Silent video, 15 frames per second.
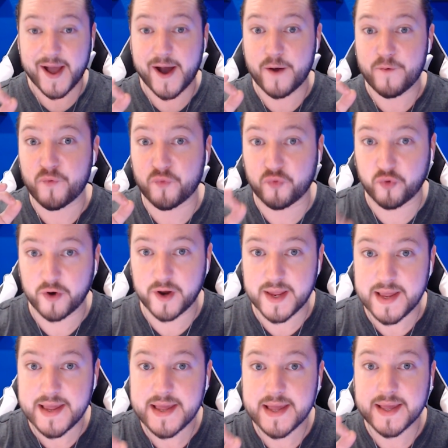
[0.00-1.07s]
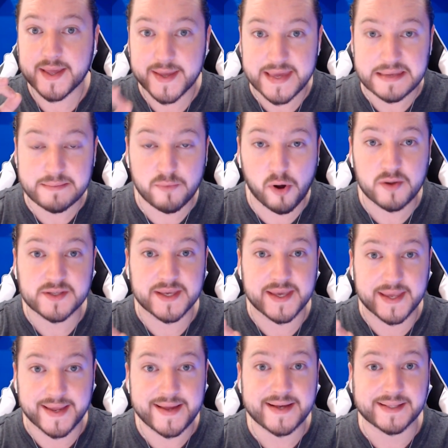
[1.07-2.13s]
of free emotes
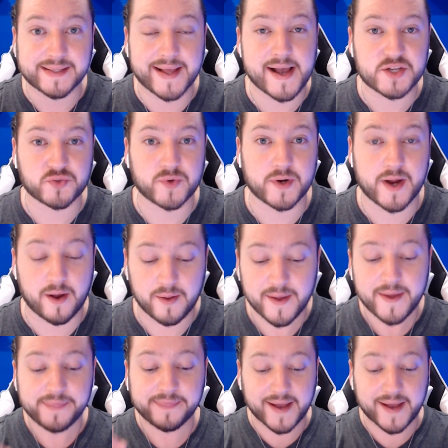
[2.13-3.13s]
in Clash Royale.